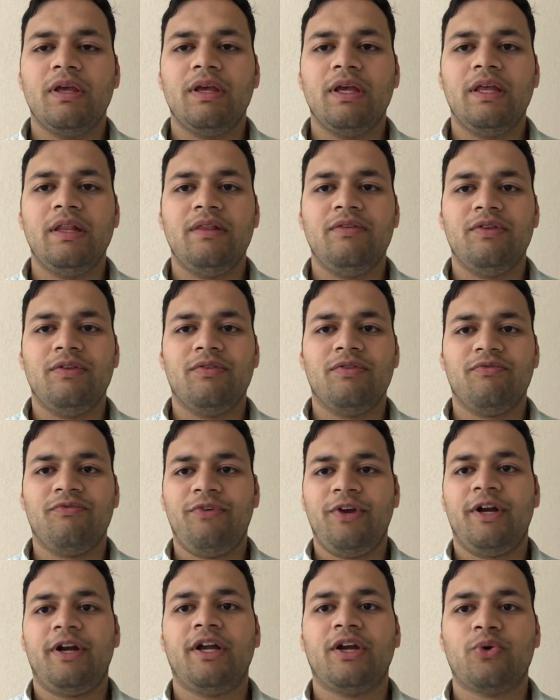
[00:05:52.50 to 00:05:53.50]
in
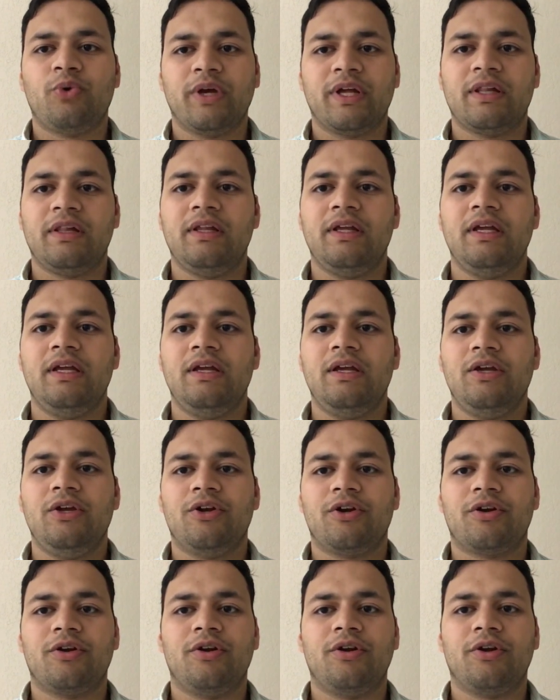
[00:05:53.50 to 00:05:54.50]
very quickly
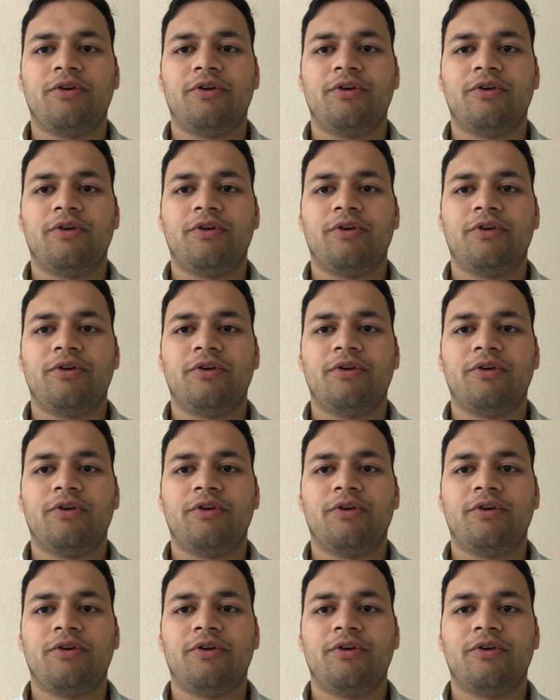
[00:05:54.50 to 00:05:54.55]
you're going to